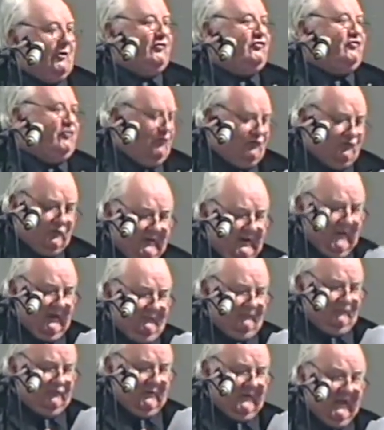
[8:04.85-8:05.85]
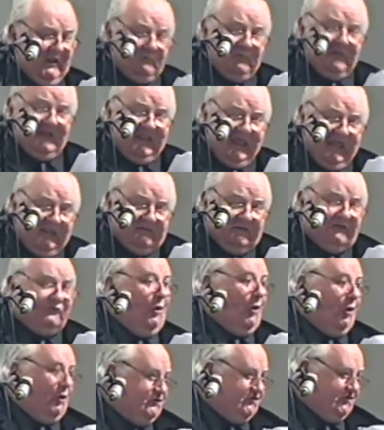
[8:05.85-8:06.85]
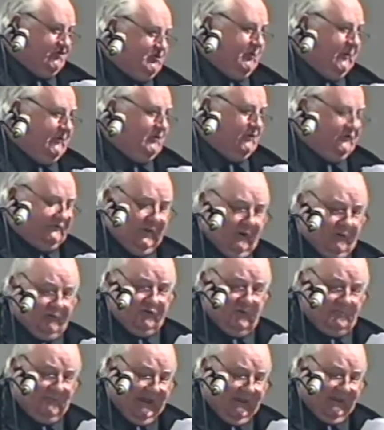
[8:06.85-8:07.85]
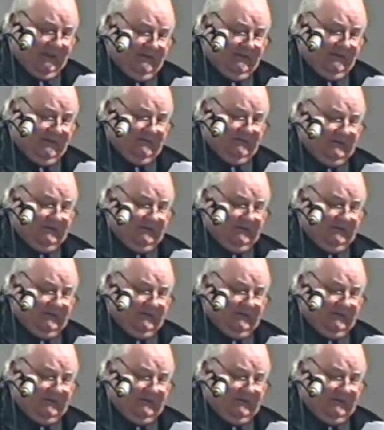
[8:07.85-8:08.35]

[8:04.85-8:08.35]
Soon thereafter, I'd be landing. Orders were not countermanded.